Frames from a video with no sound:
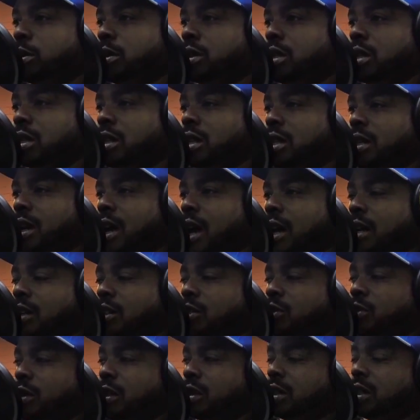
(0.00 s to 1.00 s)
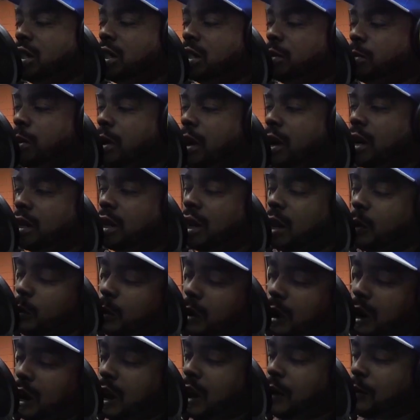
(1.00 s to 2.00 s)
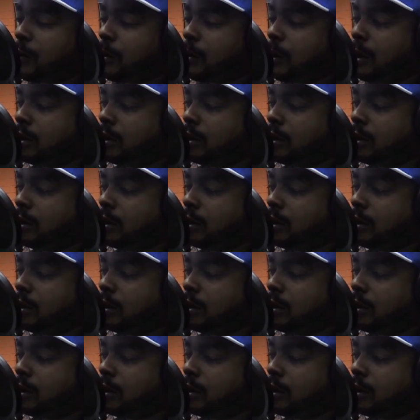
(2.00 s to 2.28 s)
machine, and Dr. Dre teaching me how to take what I got from